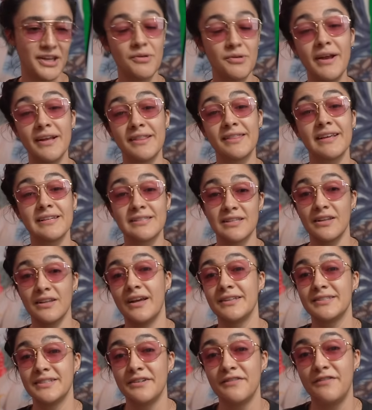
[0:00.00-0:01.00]
you get things a
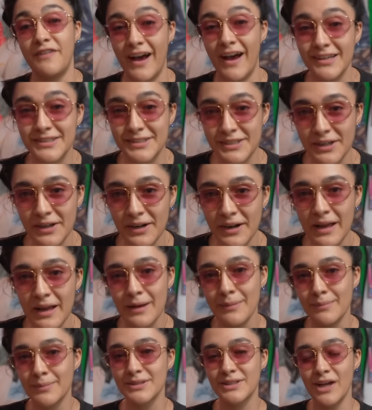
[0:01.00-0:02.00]
lot done faster,
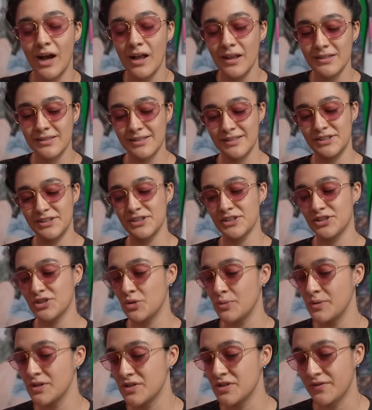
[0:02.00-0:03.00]
but Dawless is just
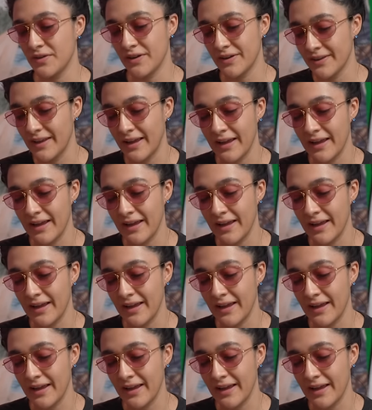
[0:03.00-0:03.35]
so much fun.